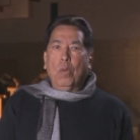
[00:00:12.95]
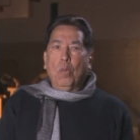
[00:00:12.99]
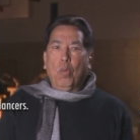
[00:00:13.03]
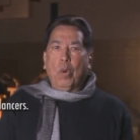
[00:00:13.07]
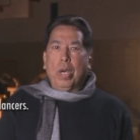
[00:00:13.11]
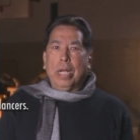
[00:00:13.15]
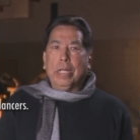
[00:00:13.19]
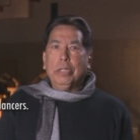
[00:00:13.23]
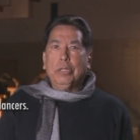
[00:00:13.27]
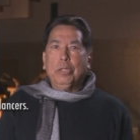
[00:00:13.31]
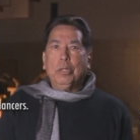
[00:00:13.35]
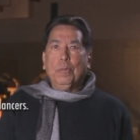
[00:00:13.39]

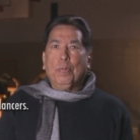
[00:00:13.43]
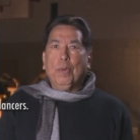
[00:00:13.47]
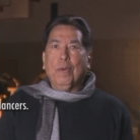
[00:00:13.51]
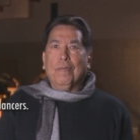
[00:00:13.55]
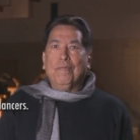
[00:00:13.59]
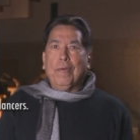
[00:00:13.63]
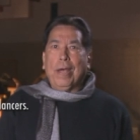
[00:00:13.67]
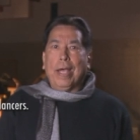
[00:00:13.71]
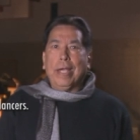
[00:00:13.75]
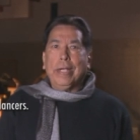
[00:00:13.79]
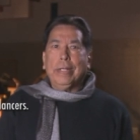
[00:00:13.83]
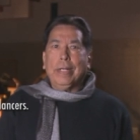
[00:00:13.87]
One, to
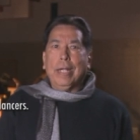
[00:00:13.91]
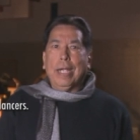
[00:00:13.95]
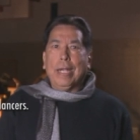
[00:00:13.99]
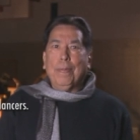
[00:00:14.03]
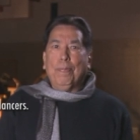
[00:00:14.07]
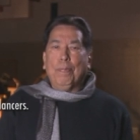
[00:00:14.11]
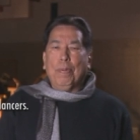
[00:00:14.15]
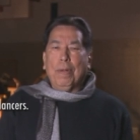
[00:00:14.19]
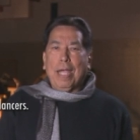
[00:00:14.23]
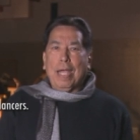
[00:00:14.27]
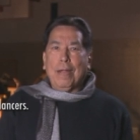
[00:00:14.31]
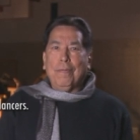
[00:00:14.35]
provide
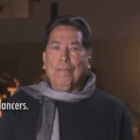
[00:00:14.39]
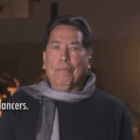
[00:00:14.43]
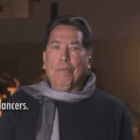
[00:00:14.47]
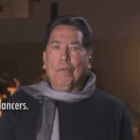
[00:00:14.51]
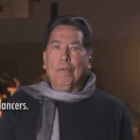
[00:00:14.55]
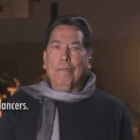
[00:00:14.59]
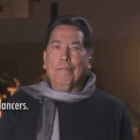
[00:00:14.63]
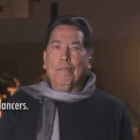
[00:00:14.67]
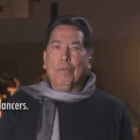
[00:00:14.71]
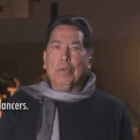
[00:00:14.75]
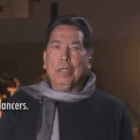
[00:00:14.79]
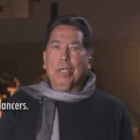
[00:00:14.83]
a
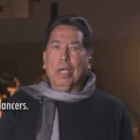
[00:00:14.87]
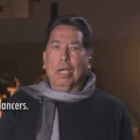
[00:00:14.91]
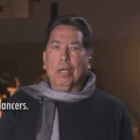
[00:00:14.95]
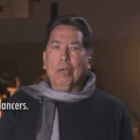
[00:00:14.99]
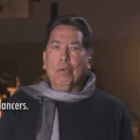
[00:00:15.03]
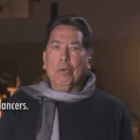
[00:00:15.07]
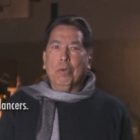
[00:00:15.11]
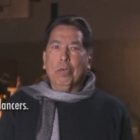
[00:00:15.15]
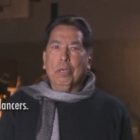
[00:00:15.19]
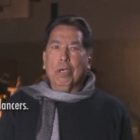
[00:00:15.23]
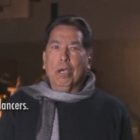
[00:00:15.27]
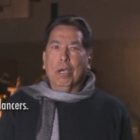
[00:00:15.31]
platform for
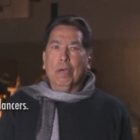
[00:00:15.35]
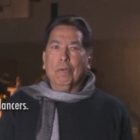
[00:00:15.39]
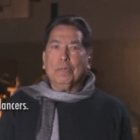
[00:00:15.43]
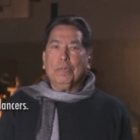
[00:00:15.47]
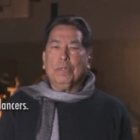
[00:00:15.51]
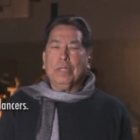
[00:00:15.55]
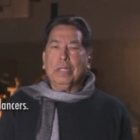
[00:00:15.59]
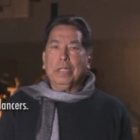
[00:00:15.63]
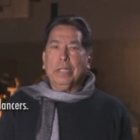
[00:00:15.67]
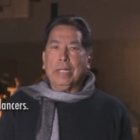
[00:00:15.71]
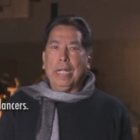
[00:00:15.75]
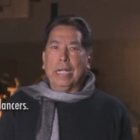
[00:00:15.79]
young
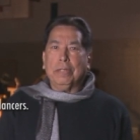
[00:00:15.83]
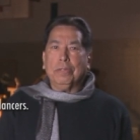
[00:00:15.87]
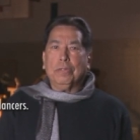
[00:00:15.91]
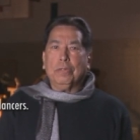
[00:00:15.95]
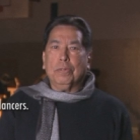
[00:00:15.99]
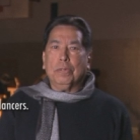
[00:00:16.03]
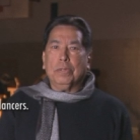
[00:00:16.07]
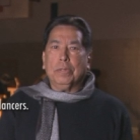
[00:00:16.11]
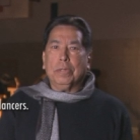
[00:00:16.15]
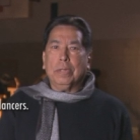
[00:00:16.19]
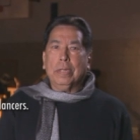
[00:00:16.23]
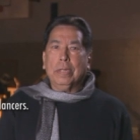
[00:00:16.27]
choreographers and
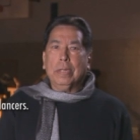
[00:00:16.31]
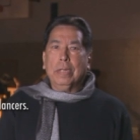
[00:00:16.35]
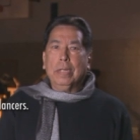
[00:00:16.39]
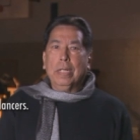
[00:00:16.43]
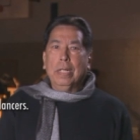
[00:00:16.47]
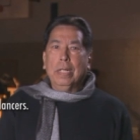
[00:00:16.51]
dancers,